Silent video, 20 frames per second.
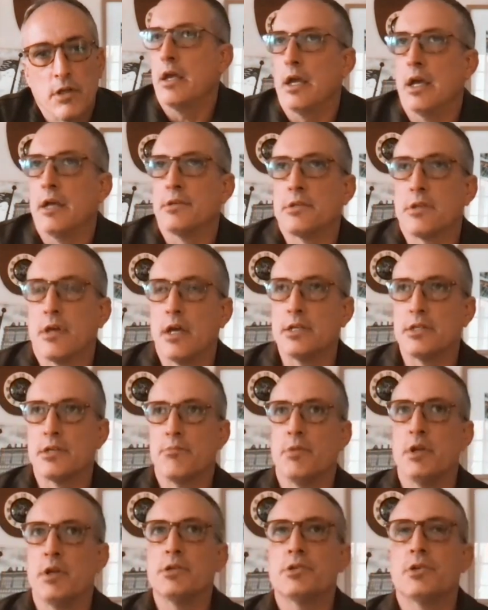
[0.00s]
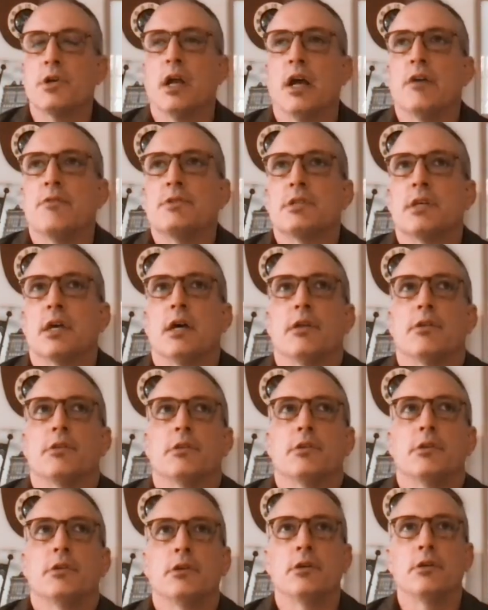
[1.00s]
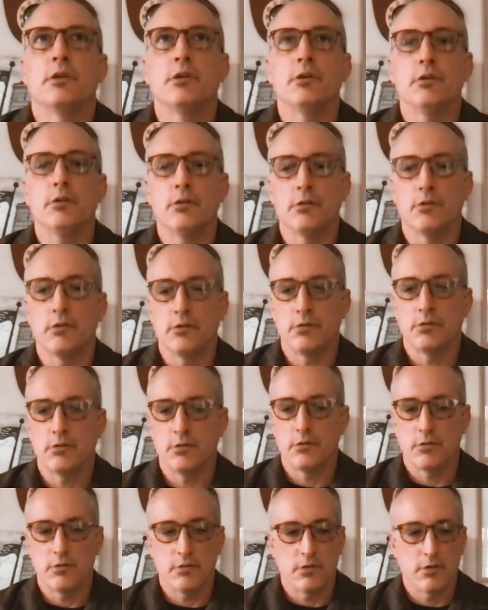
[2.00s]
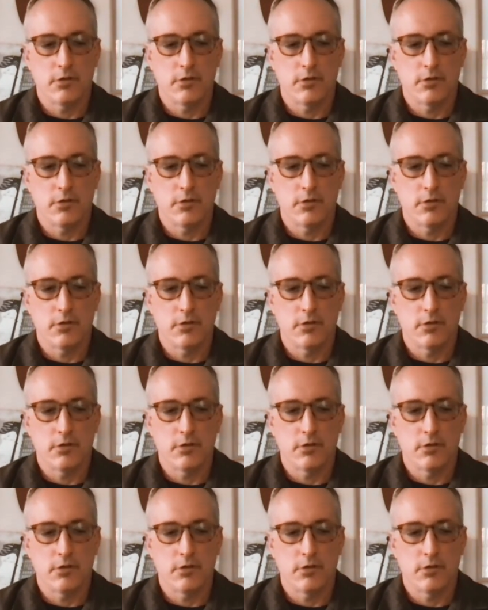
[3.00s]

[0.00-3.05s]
As a minister, I've said, you